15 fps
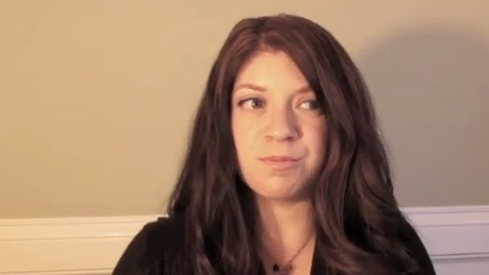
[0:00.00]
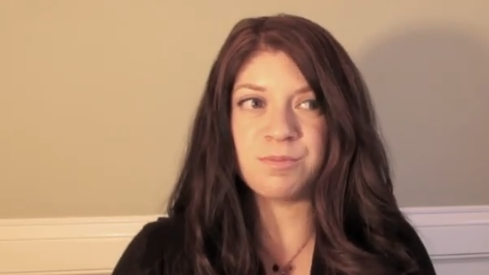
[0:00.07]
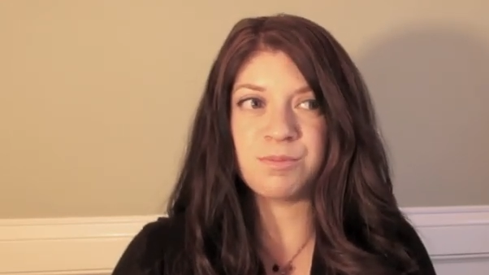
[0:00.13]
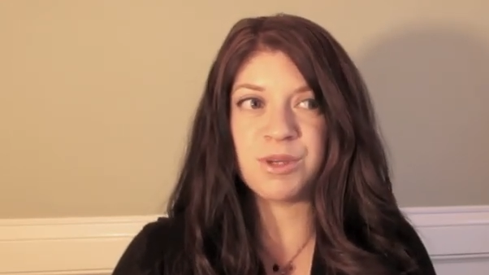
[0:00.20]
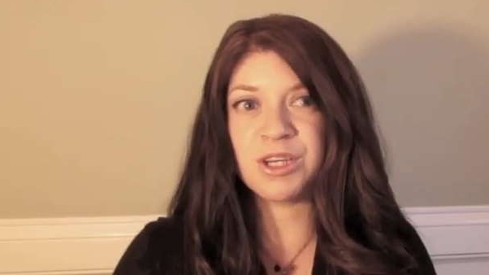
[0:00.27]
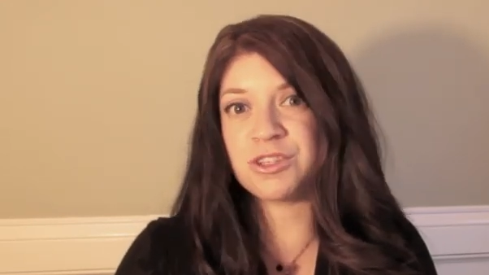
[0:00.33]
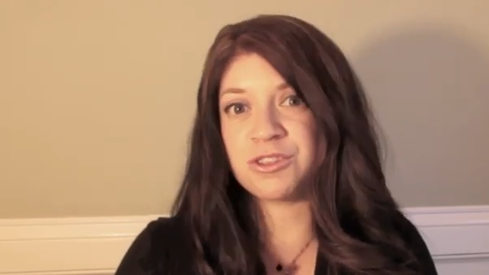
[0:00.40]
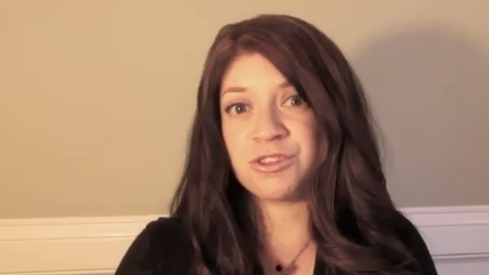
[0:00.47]

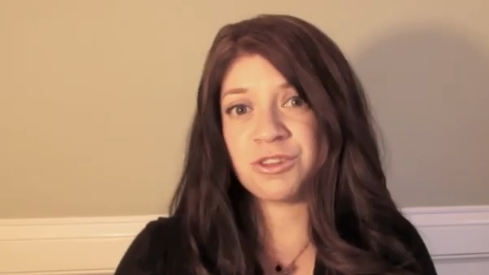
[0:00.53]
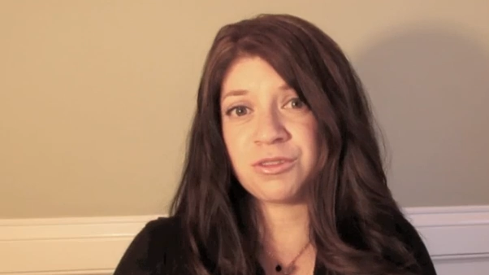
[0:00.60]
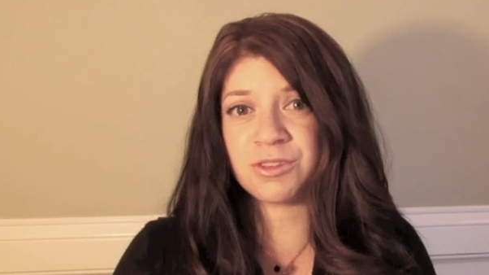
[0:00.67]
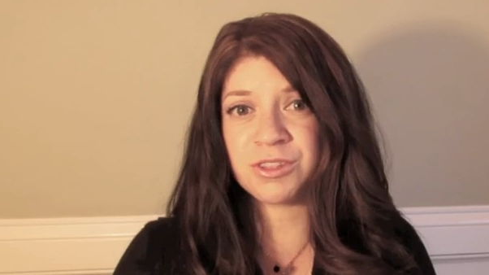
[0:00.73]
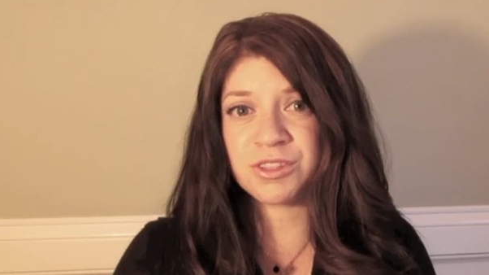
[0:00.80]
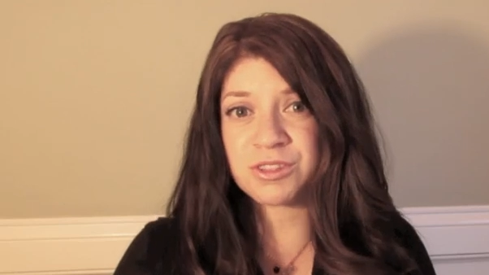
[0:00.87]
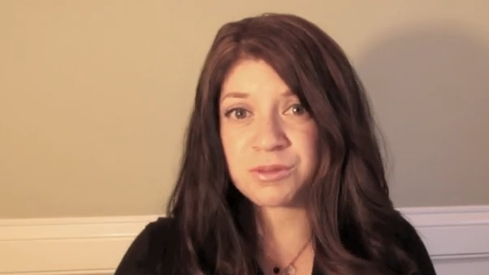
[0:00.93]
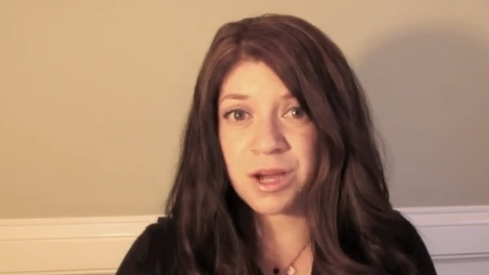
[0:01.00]
because you're the
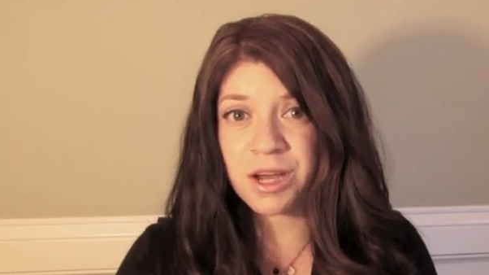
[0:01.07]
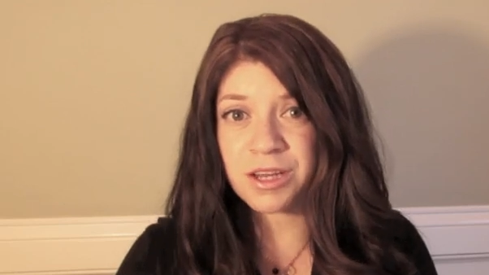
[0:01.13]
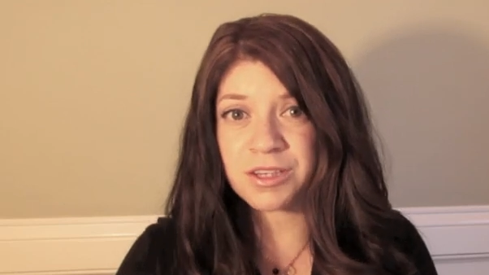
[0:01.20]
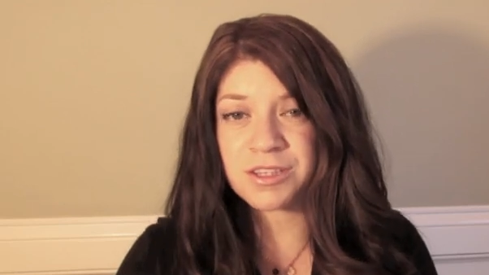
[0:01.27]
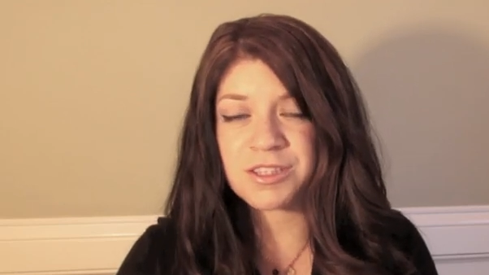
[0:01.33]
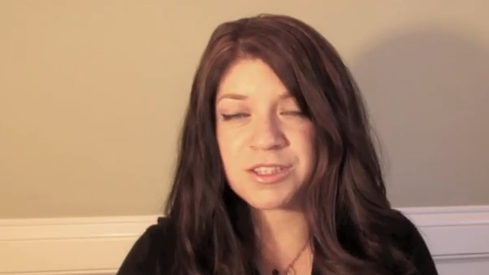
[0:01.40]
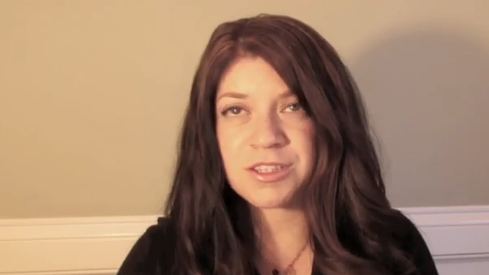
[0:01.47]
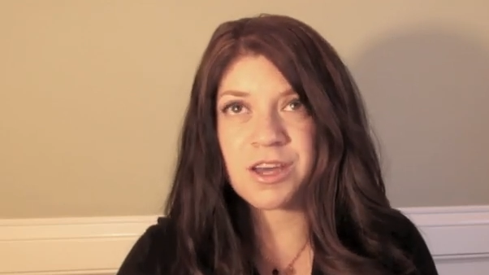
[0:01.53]
first
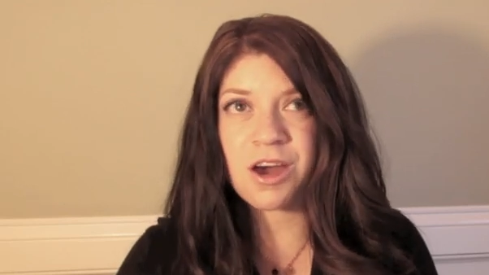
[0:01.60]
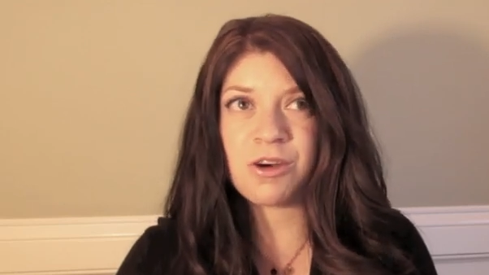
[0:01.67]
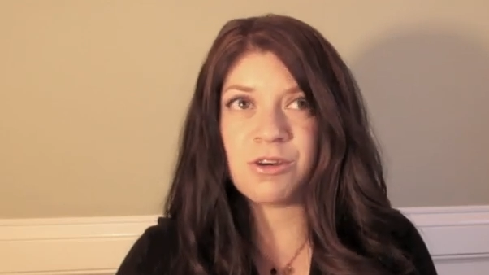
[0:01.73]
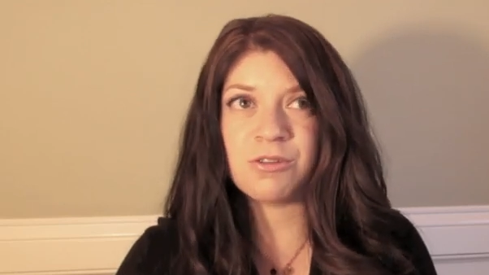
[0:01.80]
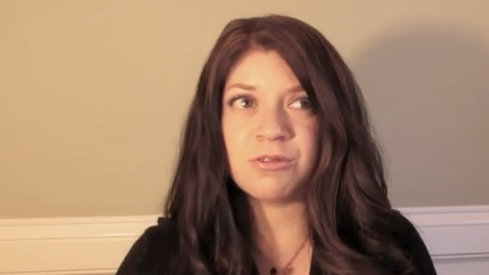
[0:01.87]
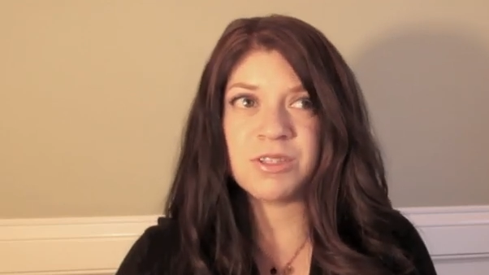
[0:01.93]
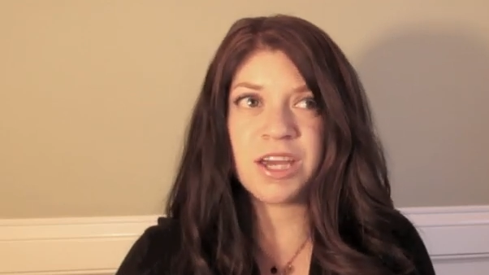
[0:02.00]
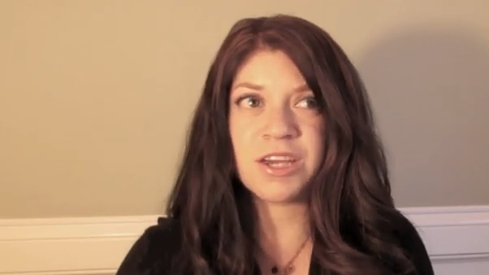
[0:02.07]
one.
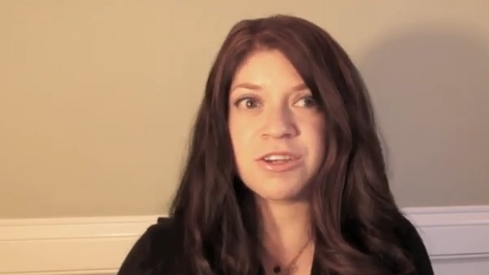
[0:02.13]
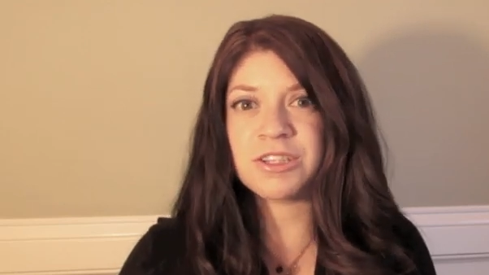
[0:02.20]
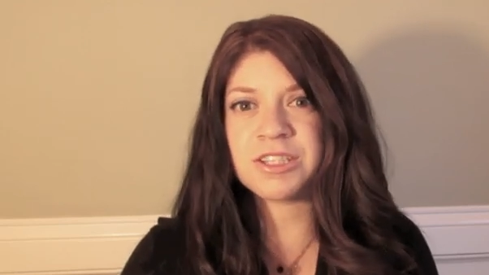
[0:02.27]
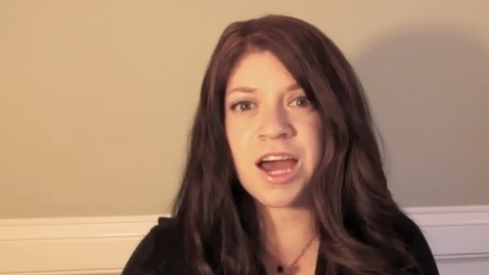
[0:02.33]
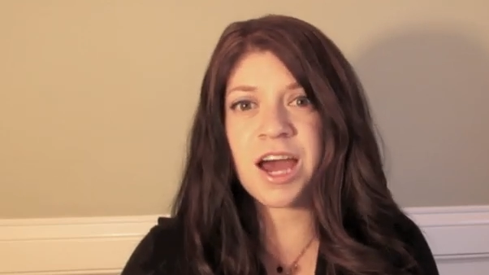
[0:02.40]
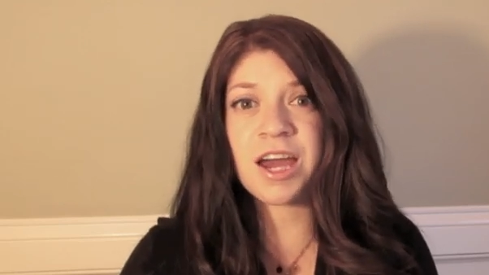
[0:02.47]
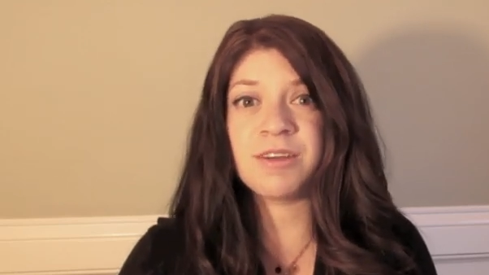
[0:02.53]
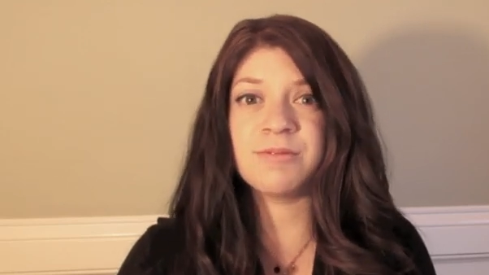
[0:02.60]
So take your
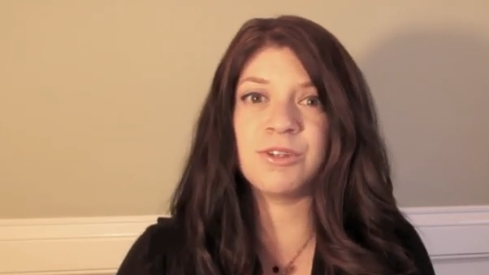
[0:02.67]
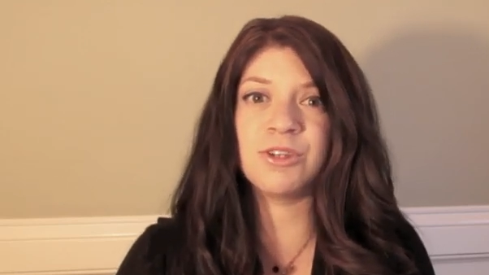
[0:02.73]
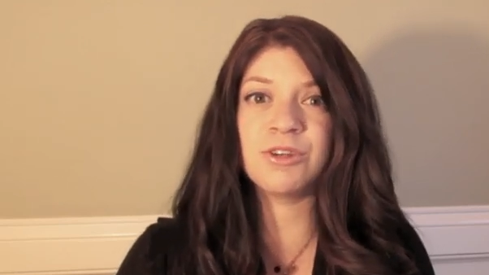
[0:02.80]
time.